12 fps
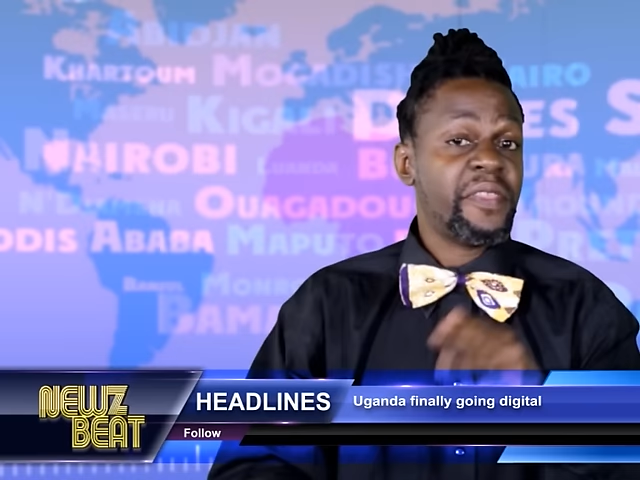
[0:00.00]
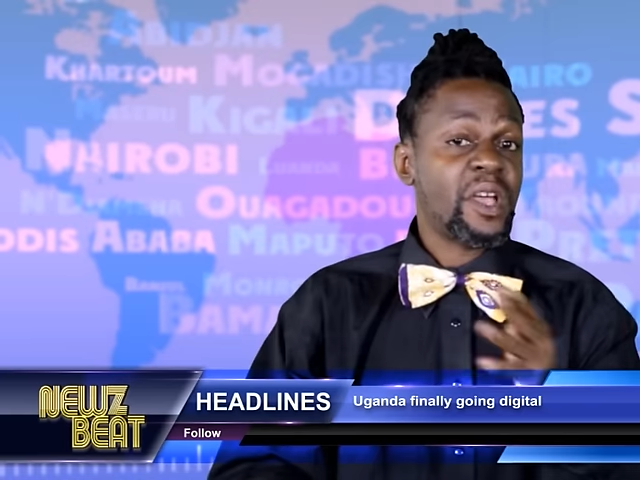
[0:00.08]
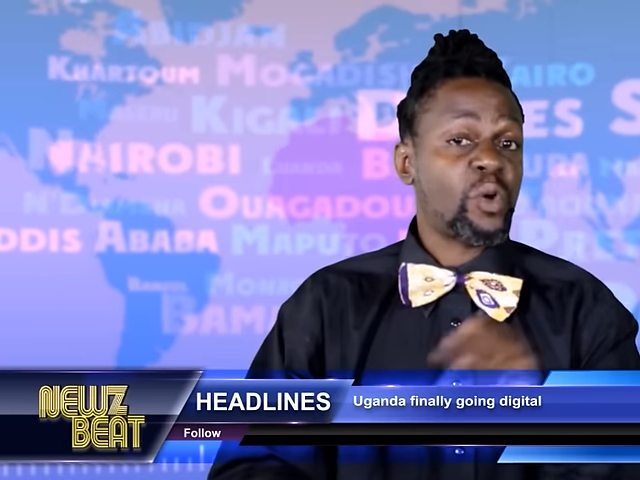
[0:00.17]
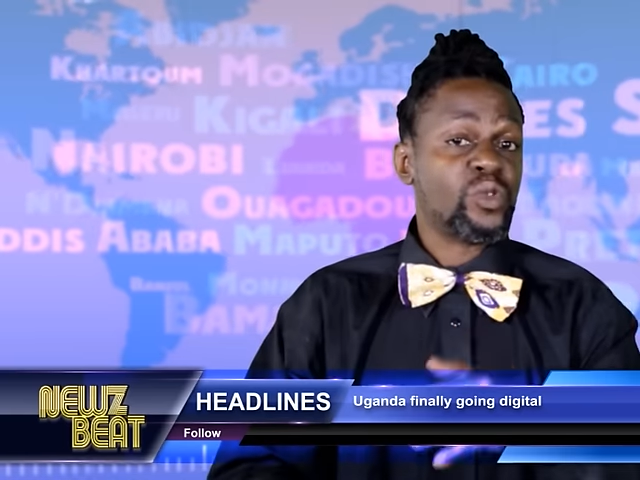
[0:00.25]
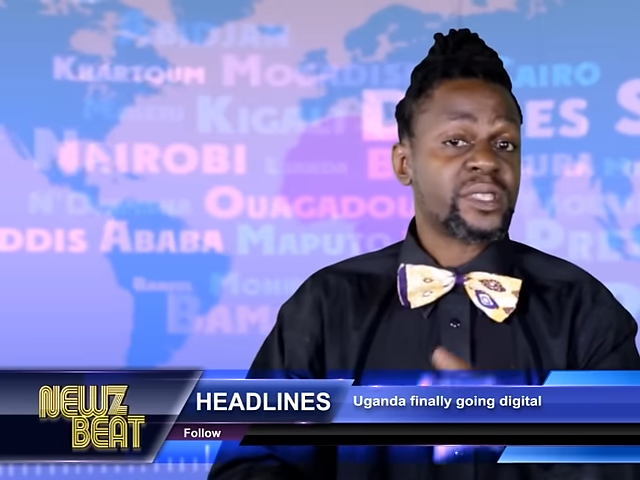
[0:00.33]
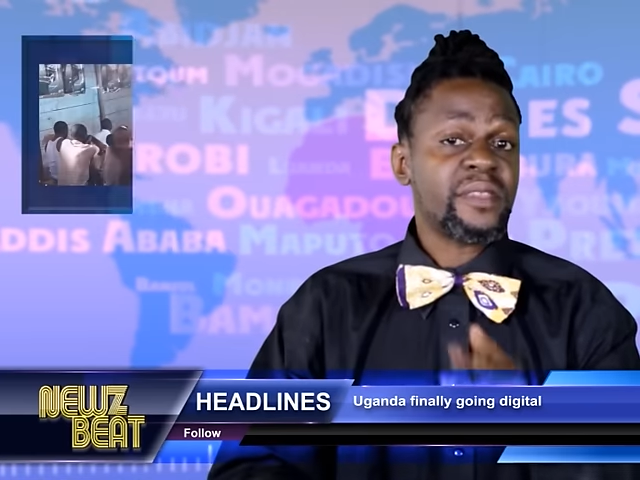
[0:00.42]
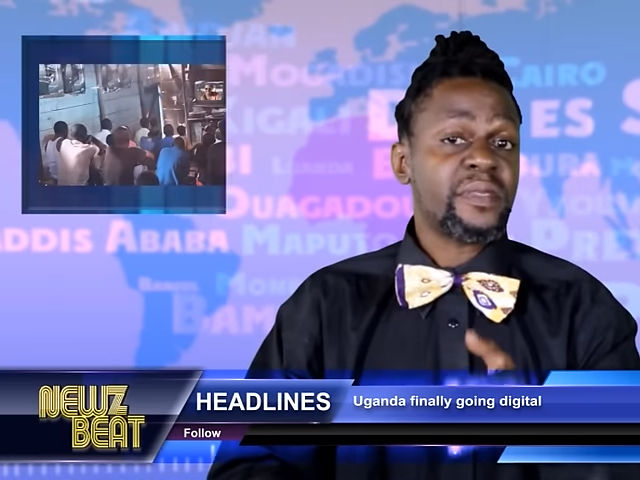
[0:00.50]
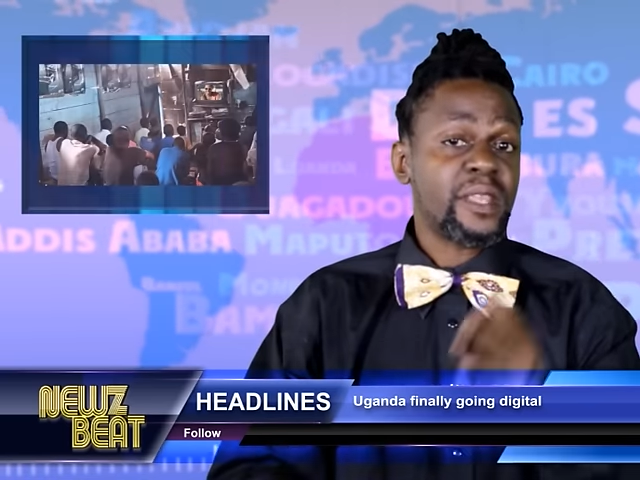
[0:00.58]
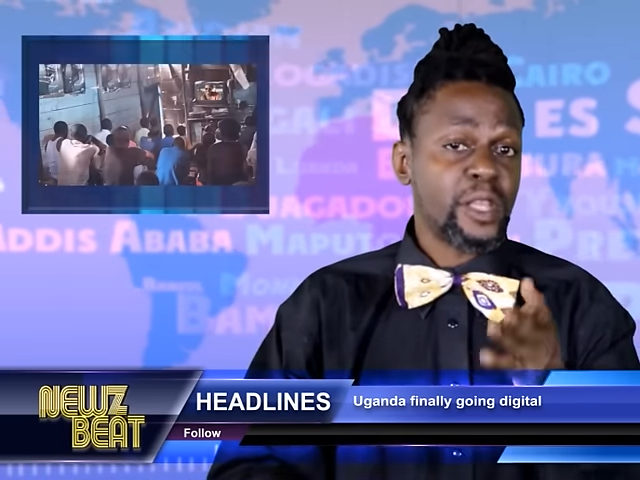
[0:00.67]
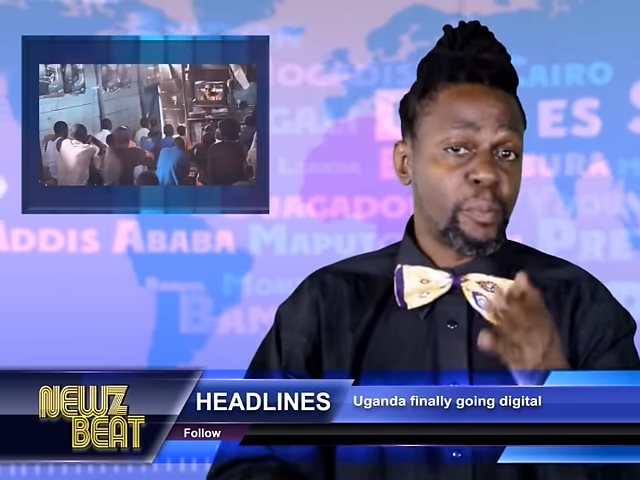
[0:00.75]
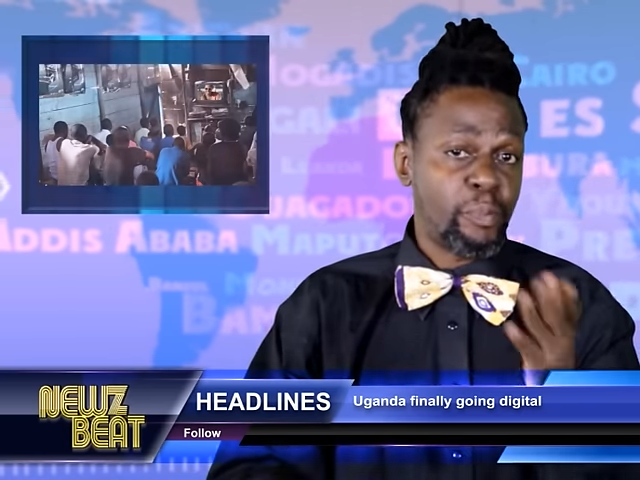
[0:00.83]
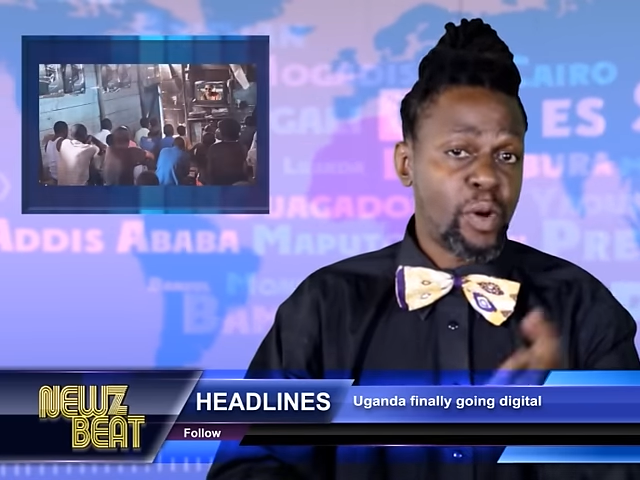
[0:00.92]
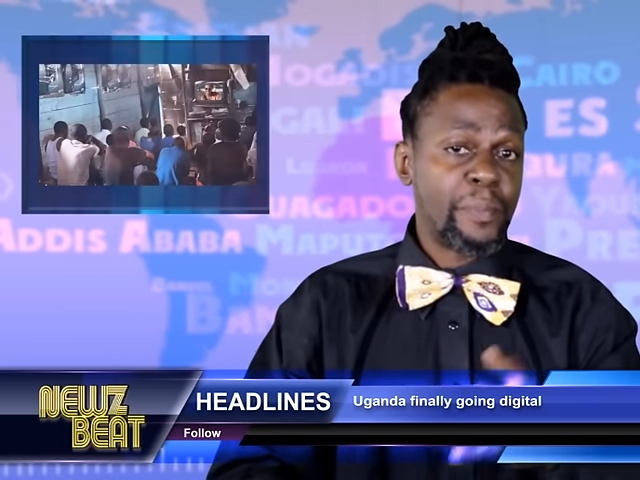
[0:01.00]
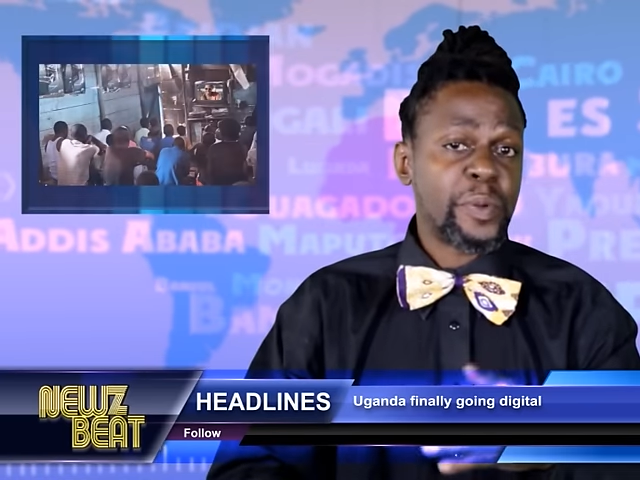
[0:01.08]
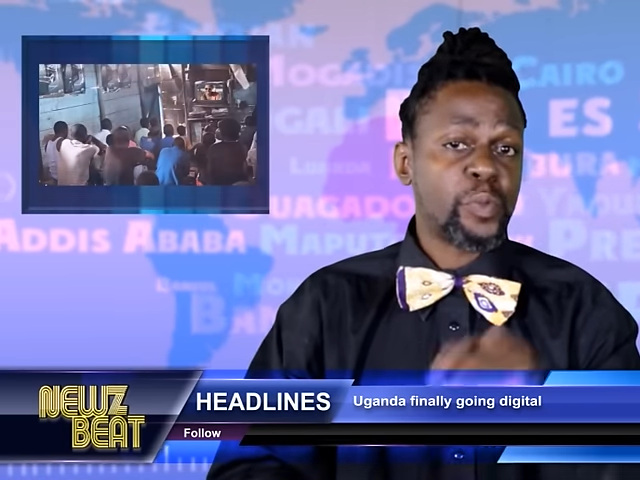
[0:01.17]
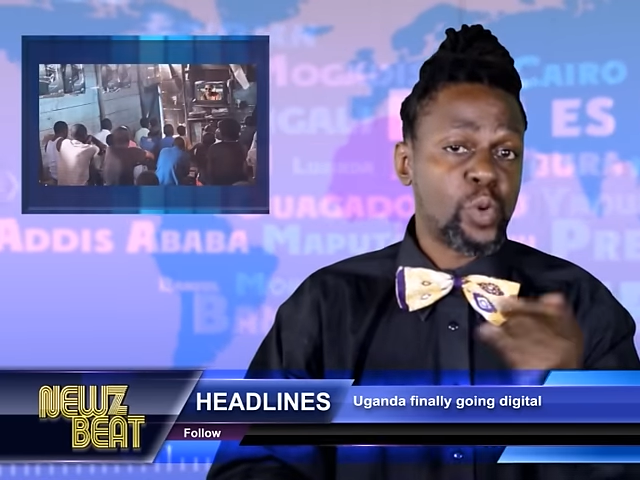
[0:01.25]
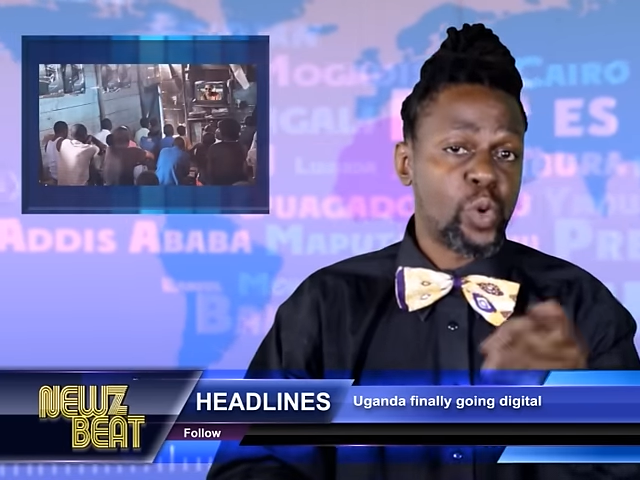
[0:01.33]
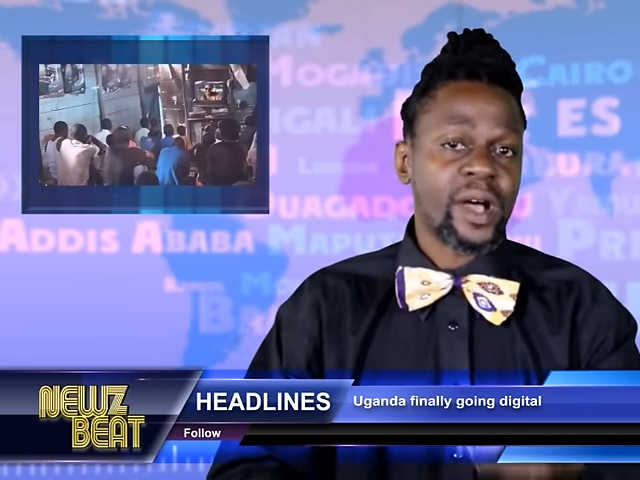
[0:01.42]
they are concerned that the poor people who